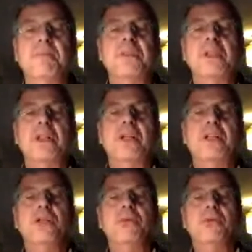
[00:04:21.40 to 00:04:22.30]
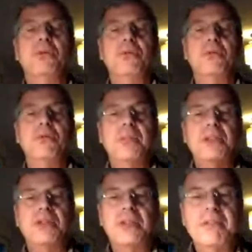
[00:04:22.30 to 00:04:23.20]
and your everyday's
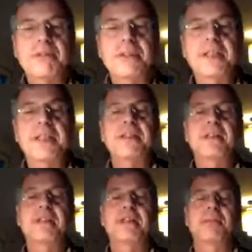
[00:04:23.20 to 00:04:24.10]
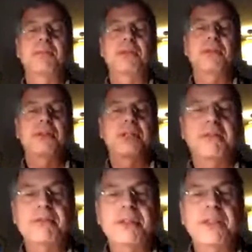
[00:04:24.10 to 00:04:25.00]
temperature, everyday's
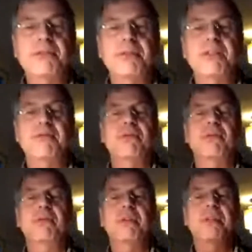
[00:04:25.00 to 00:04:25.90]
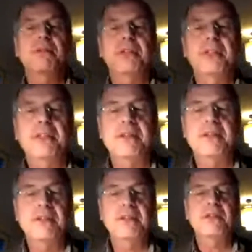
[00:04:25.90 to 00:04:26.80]
rainfall, everyday's
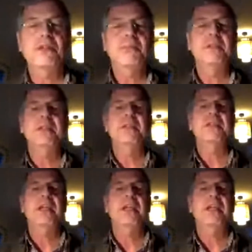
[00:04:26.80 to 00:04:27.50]
humidity, and